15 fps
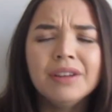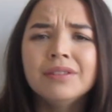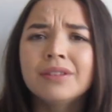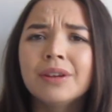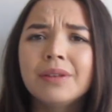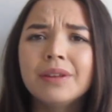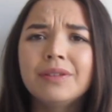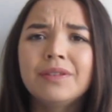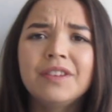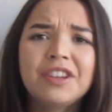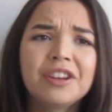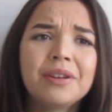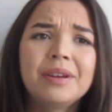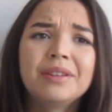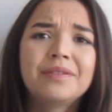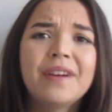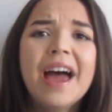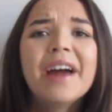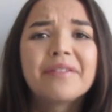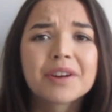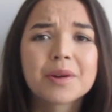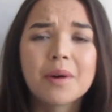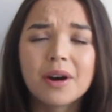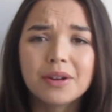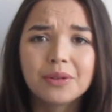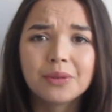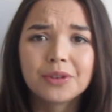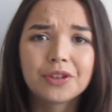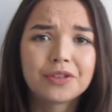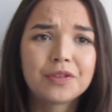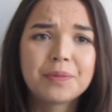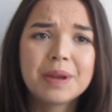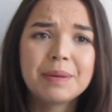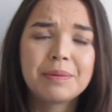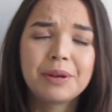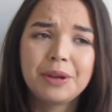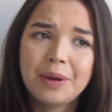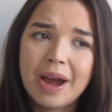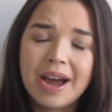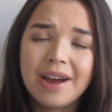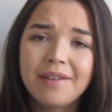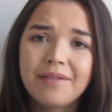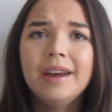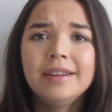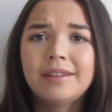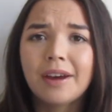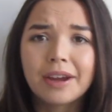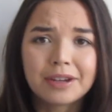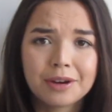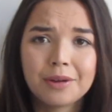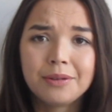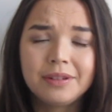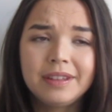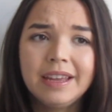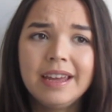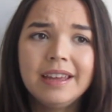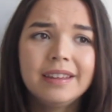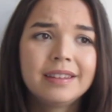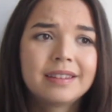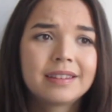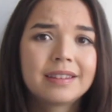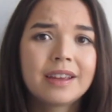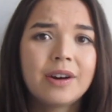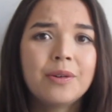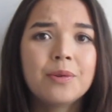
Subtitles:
And so this video is for everyone, not just for people who have a diagnosis